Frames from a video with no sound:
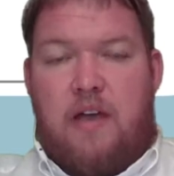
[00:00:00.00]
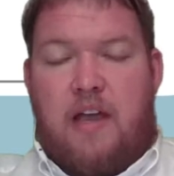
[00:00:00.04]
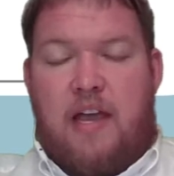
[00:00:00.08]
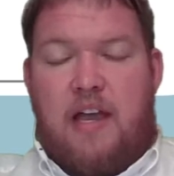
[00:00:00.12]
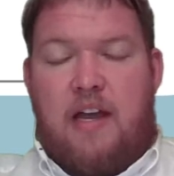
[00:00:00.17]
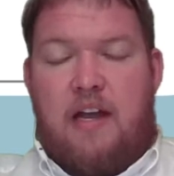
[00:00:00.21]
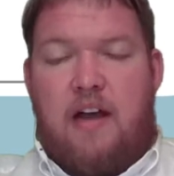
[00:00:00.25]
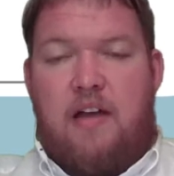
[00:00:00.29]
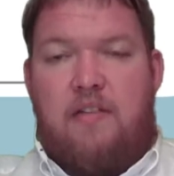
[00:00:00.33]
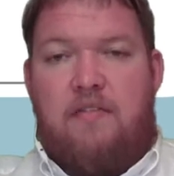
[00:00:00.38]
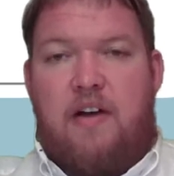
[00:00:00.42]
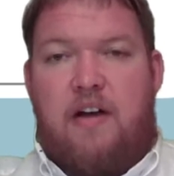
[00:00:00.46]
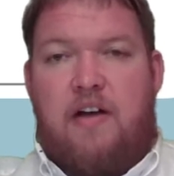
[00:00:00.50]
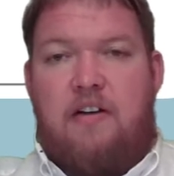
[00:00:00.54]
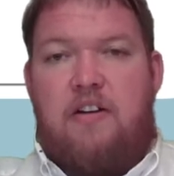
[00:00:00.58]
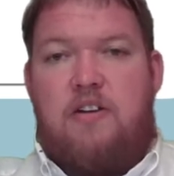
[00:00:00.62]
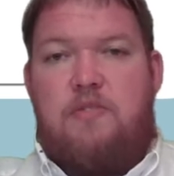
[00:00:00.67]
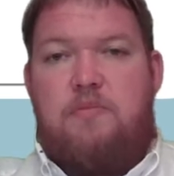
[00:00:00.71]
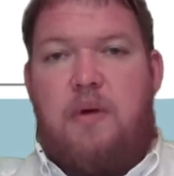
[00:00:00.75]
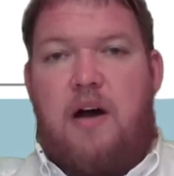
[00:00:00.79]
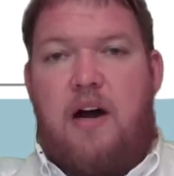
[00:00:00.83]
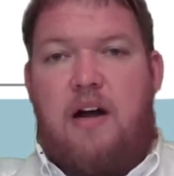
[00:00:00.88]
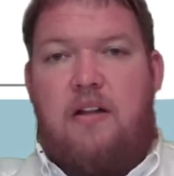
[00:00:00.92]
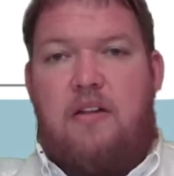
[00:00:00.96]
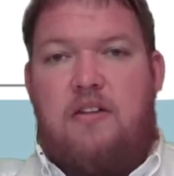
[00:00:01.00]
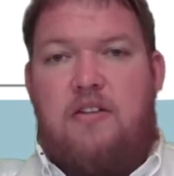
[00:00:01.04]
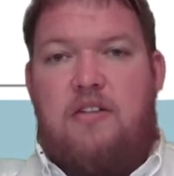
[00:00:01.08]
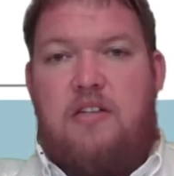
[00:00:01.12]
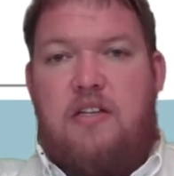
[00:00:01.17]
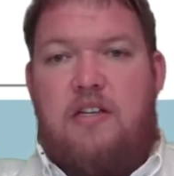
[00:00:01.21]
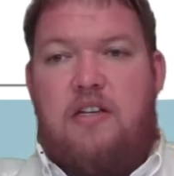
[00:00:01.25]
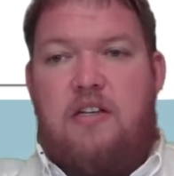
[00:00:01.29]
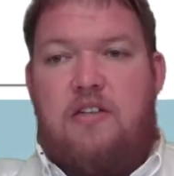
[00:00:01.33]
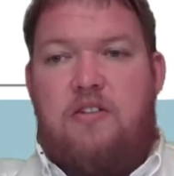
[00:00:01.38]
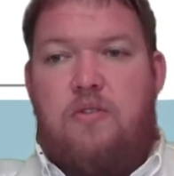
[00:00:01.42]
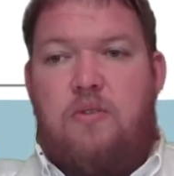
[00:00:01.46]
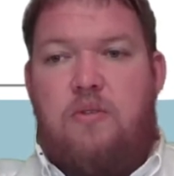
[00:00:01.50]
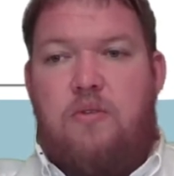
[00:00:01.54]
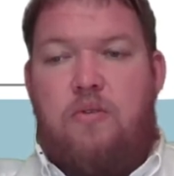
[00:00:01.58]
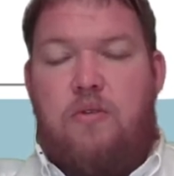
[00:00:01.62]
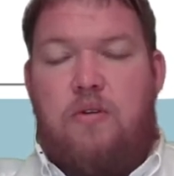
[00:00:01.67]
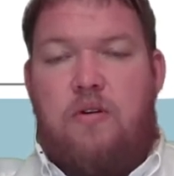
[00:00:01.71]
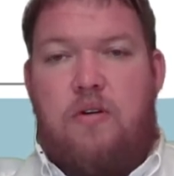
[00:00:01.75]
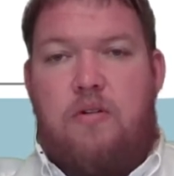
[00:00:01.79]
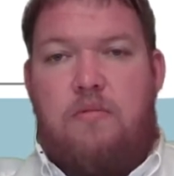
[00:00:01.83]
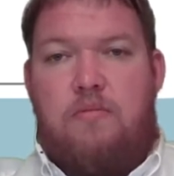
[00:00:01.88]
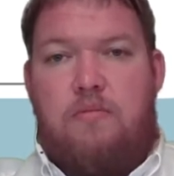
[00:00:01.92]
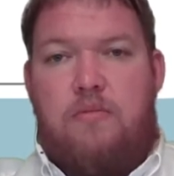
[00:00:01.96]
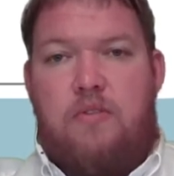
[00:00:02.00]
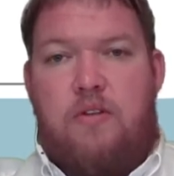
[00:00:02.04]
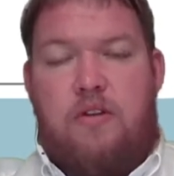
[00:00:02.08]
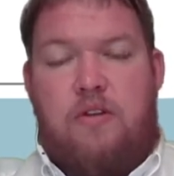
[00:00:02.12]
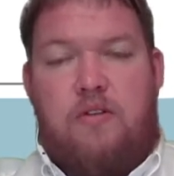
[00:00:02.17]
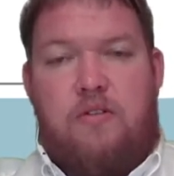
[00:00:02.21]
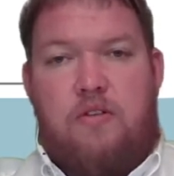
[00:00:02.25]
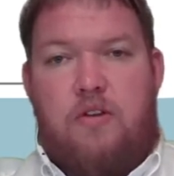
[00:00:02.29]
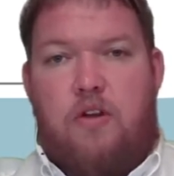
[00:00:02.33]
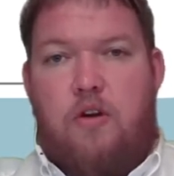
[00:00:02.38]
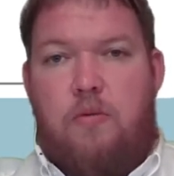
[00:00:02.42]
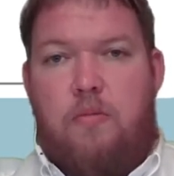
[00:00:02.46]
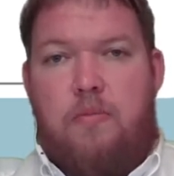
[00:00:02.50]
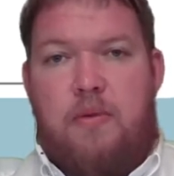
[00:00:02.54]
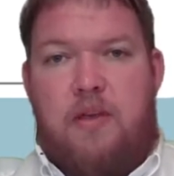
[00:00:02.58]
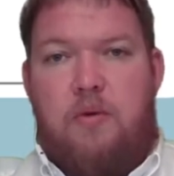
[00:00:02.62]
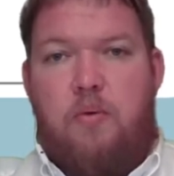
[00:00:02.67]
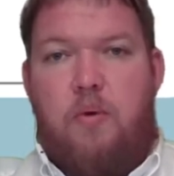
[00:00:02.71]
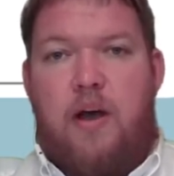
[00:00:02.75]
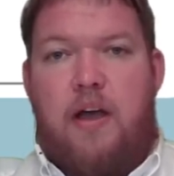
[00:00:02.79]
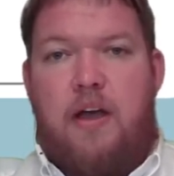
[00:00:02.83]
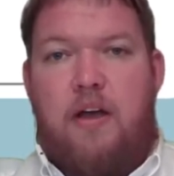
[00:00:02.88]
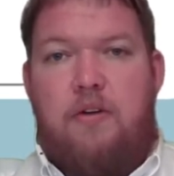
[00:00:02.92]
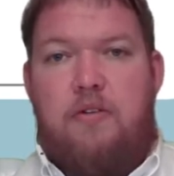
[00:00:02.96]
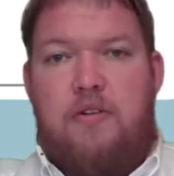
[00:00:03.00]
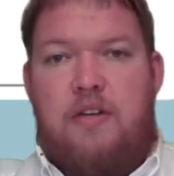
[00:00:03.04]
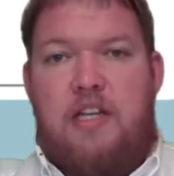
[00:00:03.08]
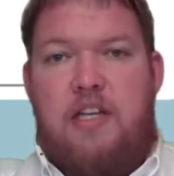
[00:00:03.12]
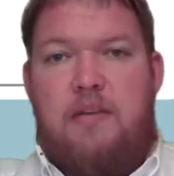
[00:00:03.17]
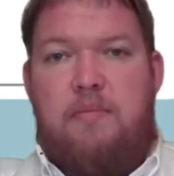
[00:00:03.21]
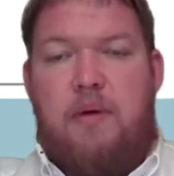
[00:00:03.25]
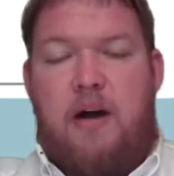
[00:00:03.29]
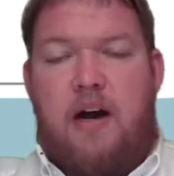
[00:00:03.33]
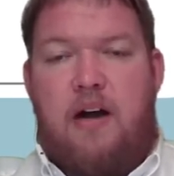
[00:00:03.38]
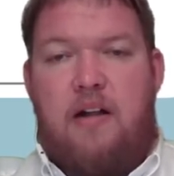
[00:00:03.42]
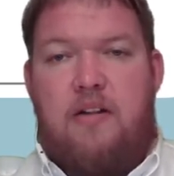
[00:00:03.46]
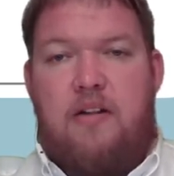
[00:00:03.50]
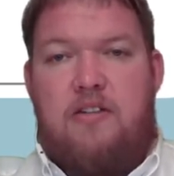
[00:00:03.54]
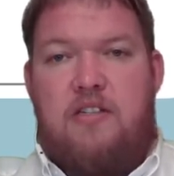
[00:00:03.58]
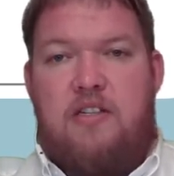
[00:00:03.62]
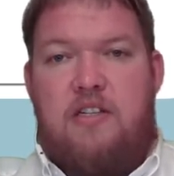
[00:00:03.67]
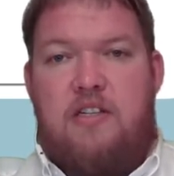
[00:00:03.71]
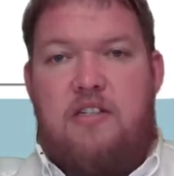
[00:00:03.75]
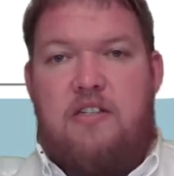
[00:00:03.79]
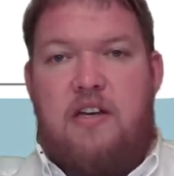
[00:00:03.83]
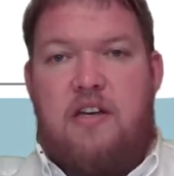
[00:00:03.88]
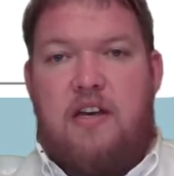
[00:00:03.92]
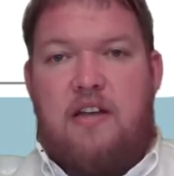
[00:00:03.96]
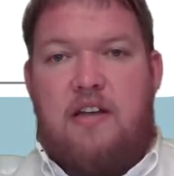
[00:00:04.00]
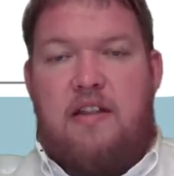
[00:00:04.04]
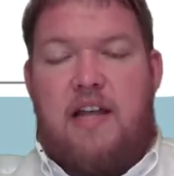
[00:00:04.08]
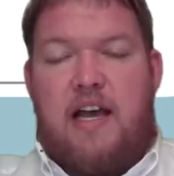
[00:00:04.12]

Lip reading: antivirus policies or no BYOD policies,